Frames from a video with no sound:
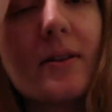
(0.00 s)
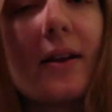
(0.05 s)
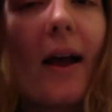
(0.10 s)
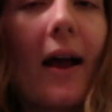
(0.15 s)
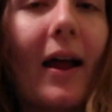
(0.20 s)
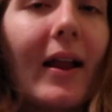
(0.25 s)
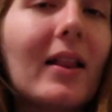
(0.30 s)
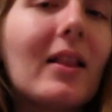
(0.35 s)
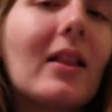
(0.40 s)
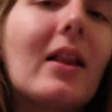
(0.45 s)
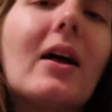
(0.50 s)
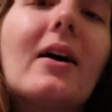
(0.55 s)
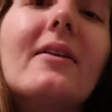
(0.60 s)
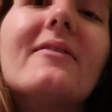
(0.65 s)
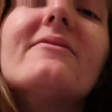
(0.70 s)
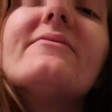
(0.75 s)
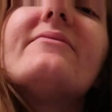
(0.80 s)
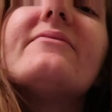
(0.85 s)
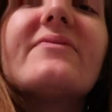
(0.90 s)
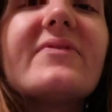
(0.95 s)
had a lot
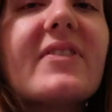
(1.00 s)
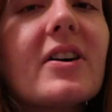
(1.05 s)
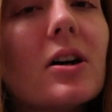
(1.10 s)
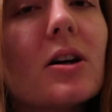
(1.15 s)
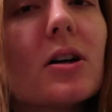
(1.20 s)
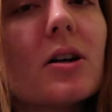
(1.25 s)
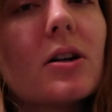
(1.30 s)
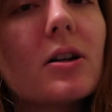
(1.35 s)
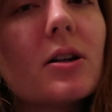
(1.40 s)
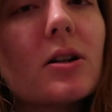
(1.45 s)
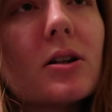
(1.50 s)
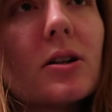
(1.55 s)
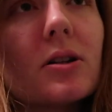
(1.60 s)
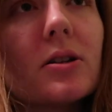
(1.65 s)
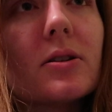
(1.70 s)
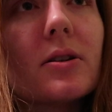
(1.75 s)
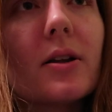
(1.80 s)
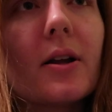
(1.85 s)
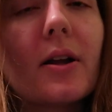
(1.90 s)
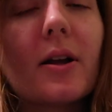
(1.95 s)
of fun,